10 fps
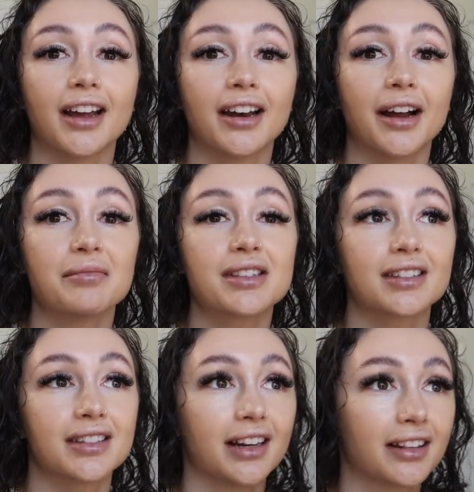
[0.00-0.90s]
And I'm
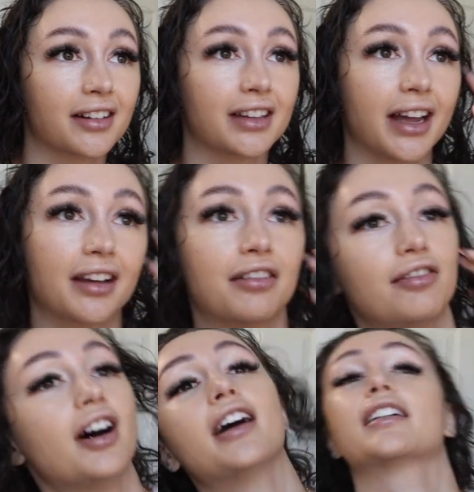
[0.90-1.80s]
sitting there like,
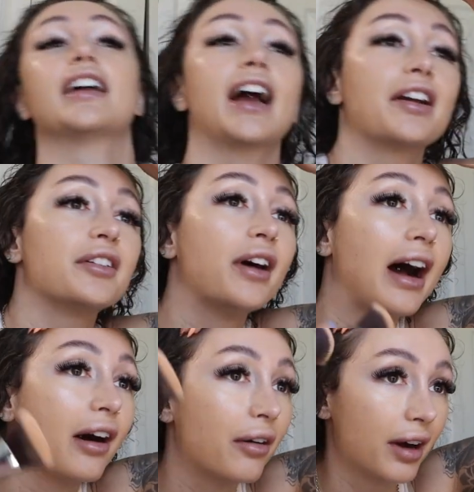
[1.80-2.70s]
fuck, like I don't know
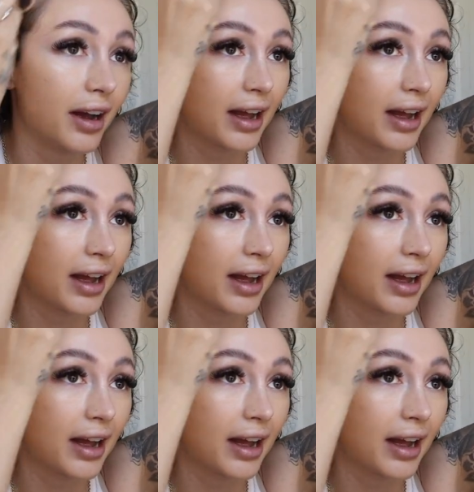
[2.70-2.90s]
how